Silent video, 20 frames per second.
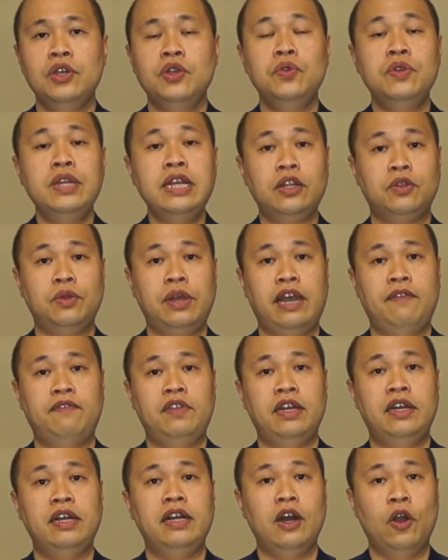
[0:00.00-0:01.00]
you need to have
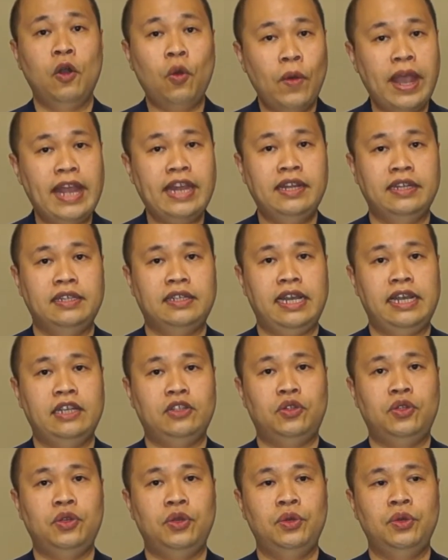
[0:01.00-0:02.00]
the awareness
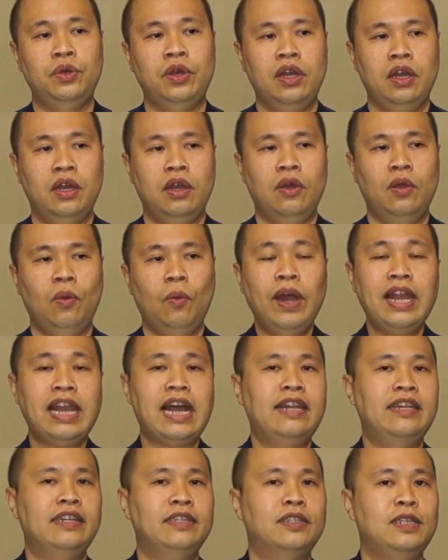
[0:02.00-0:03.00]
as to what
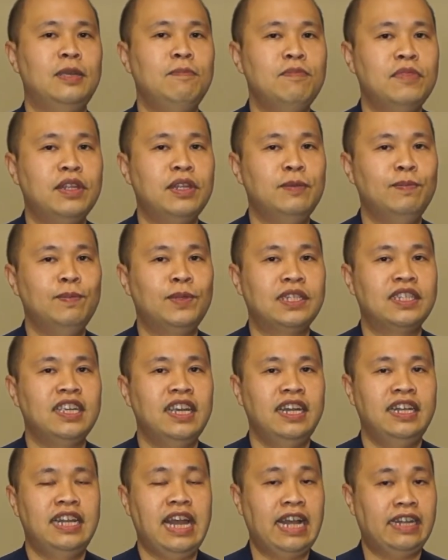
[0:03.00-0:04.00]
are the symptoms
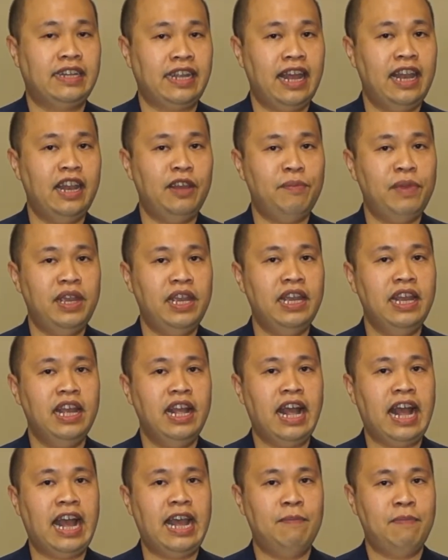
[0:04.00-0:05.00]
that are telling me
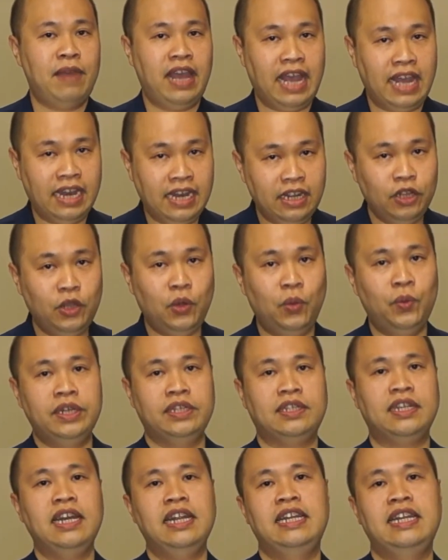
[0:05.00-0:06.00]
I am heading
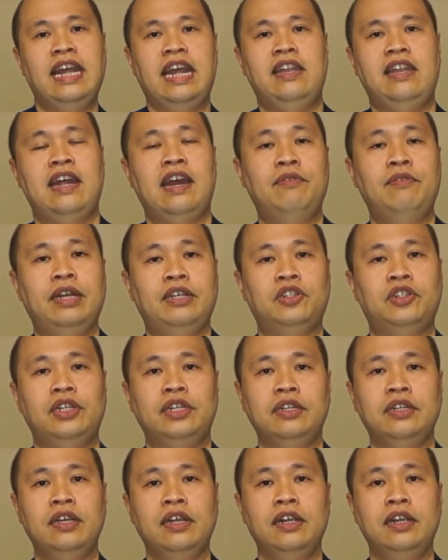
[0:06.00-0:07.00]
towards that
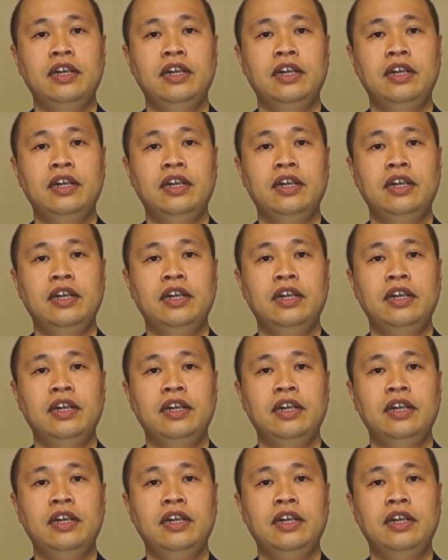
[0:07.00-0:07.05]
direction.